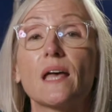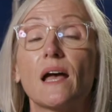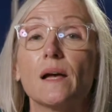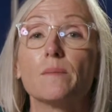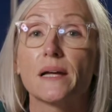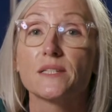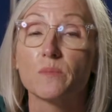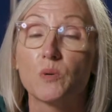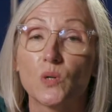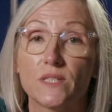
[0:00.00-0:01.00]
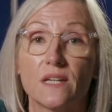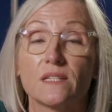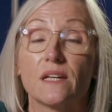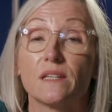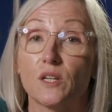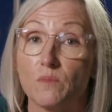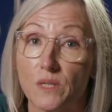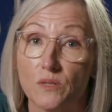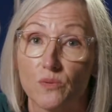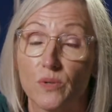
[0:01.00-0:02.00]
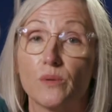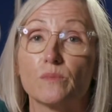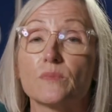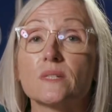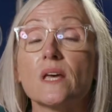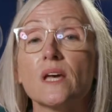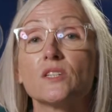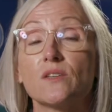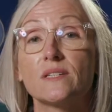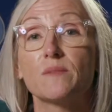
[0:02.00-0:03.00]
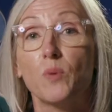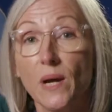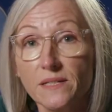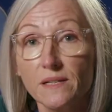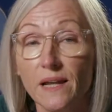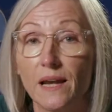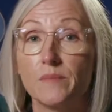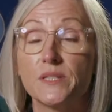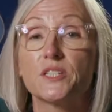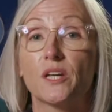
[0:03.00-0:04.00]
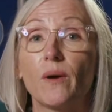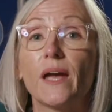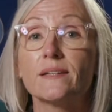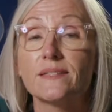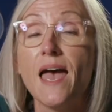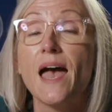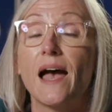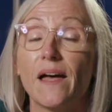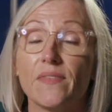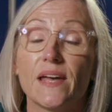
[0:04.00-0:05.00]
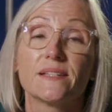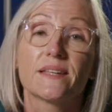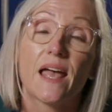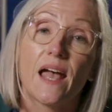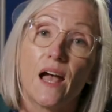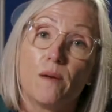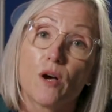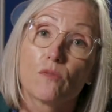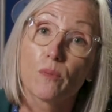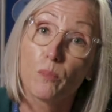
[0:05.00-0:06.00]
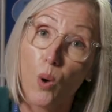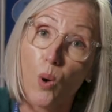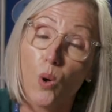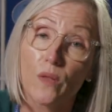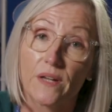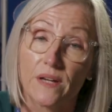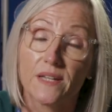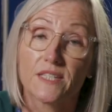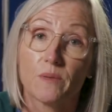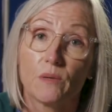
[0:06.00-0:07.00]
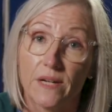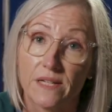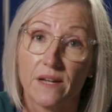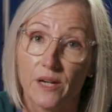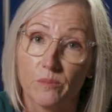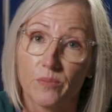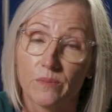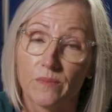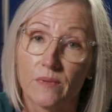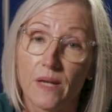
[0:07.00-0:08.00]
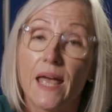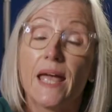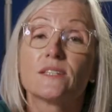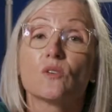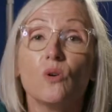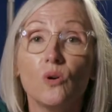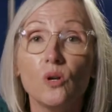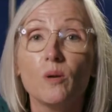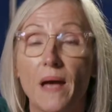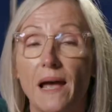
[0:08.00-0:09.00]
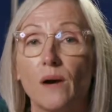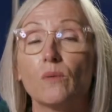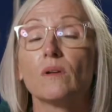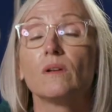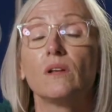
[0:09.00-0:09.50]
and supported in the computer rooms. So there's a practical element to it and there's a report that needs to be written up. It's all about